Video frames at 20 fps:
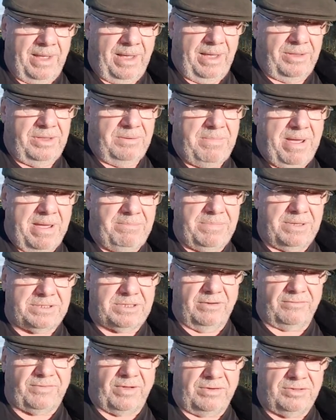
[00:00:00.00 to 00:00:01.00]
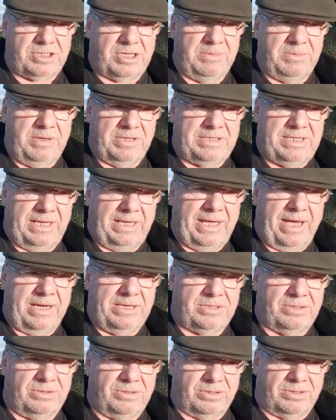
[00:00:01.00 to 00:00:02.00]
the members of those community
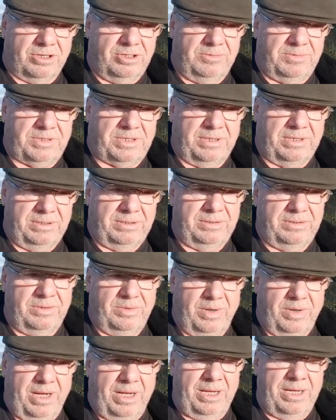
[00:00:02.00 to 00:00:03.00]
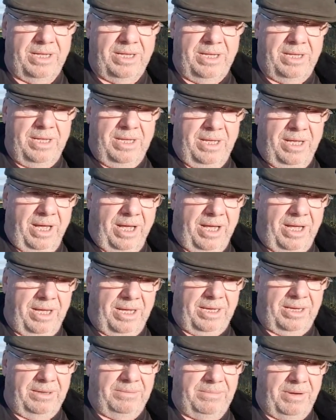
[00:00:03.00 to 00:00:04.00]
liaison groups who
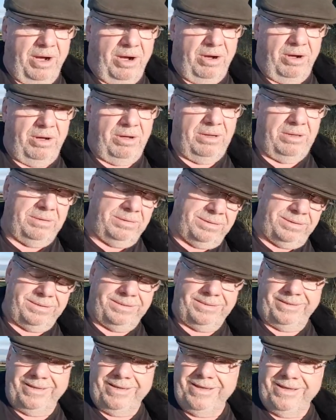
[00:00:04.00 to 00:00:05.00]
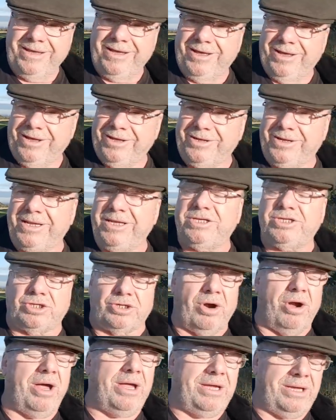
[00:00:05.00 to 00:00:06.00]
are at least
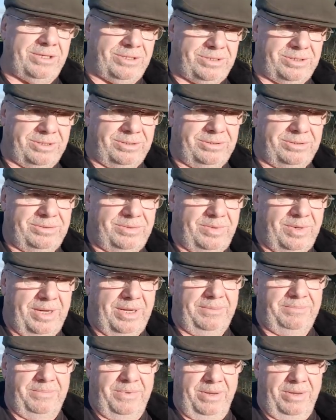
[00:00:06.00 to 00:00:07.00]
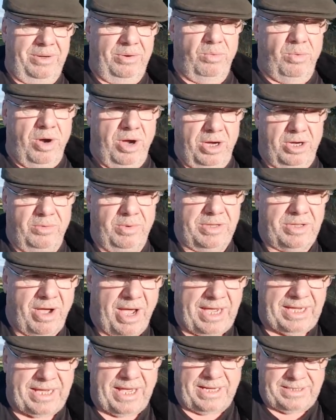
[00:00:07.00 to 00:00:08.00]
trying to work with
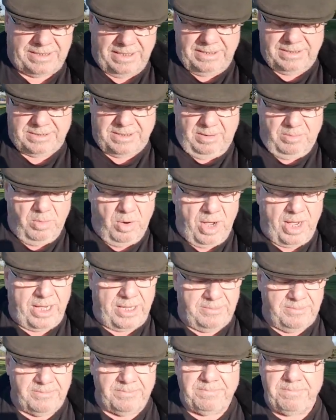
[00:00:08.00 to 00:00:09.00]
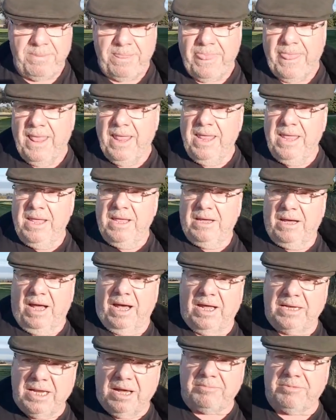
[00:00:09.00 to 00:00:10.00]
IGAS in some way.
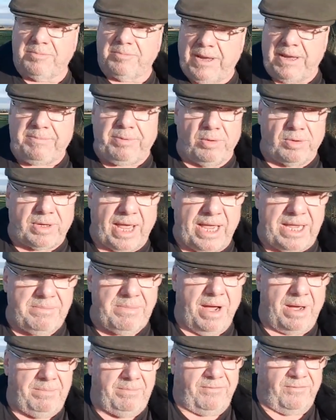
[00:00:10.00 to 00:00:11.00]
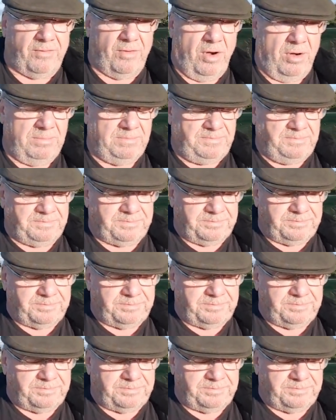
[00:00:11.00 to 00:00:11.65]
A number of people came up from